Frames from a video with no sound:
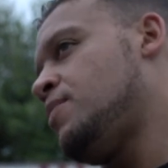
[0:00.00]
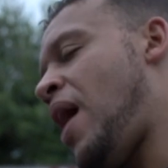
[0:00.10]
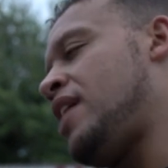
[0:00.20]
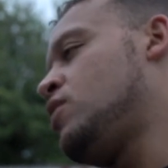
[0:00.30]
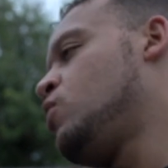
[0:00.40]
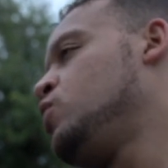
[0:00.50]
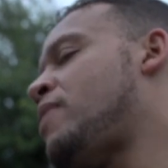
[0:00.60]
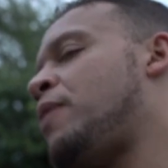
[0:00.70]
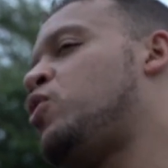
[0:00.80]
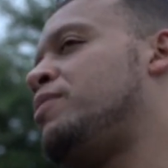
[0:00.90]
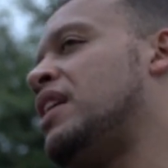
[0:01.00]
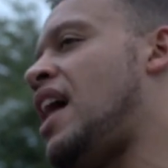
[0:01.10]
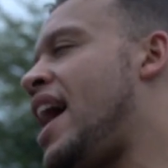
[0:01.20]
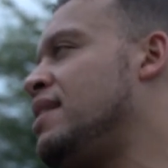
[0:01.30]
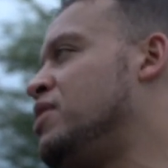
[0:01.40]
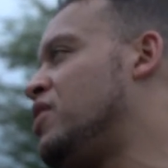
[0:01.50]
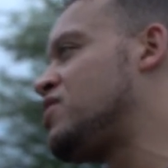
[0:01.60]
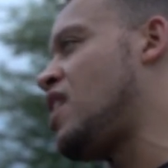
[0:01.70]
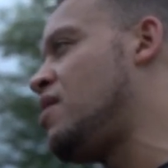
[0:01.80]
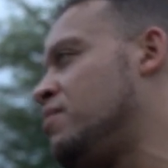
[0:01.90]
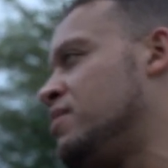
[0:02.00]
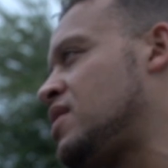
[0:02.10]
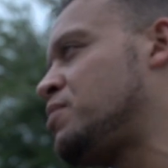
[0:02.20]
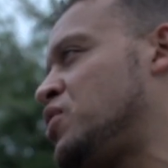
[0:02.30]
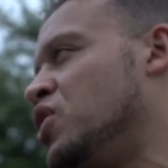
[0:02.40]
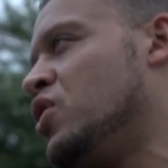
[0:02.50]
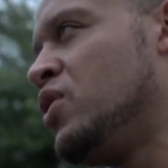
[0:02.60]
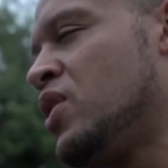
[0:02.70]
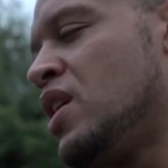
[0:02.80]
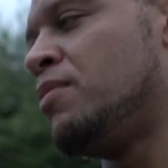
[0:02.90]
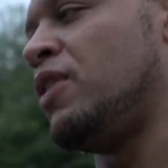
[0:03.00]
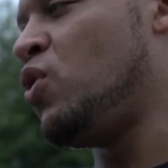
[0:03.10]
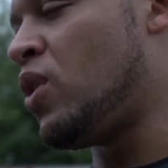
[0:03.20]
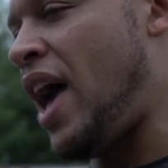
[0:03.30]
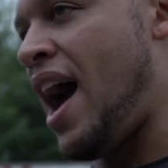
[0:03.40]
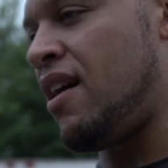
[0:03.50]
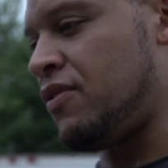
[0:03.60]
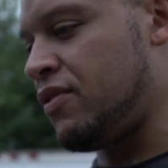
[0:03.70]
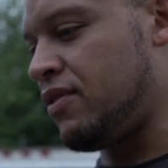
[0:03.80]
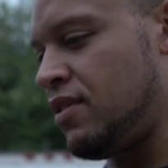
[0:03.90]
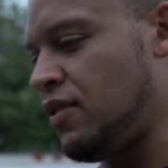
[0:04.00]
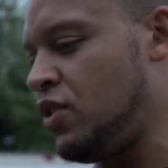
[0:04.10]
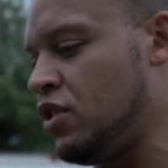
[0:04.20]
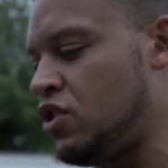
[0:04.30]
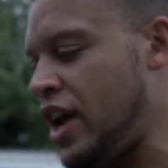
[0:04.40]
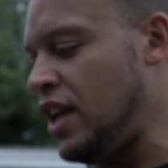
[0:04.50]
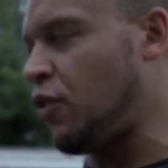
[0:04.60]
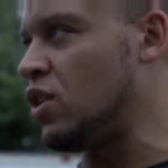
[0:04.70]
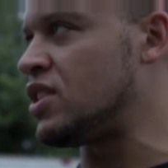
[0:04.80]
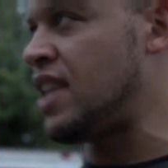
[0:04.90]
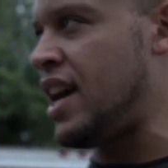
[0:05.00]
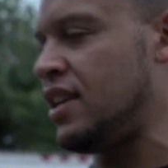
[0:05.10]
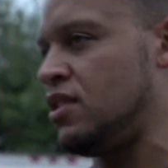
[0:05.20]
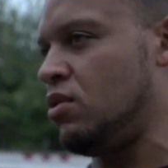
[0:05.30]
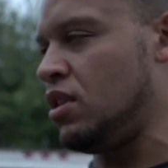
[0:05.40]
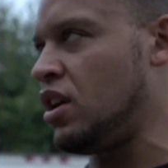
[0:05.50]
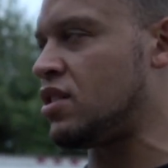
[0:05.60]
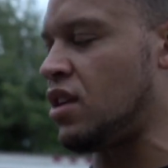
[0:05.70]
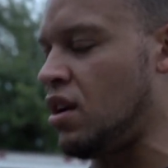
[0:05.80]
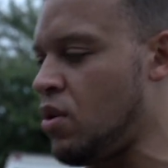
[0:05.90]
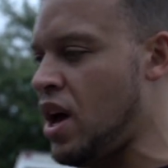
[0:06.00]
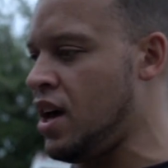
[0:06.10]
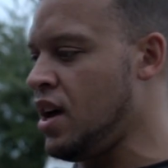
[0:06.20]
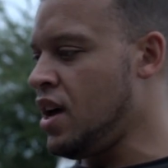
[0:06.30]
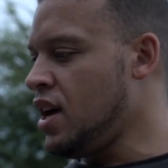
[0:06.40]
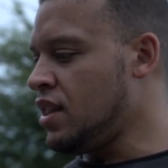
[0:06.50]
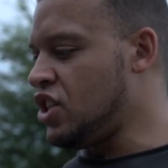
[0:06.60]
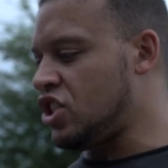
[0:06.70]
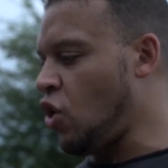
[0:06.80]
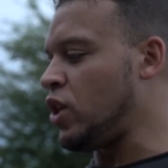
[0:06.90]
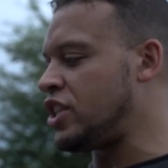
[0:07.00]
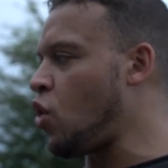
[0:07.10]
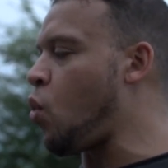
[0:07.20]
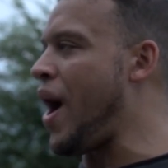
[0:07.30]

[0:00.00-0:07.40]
I don't know, you might want to be a lineman or something. It's up to you. But if you're training for aesthetics, you want to look a certain way, then just don't let your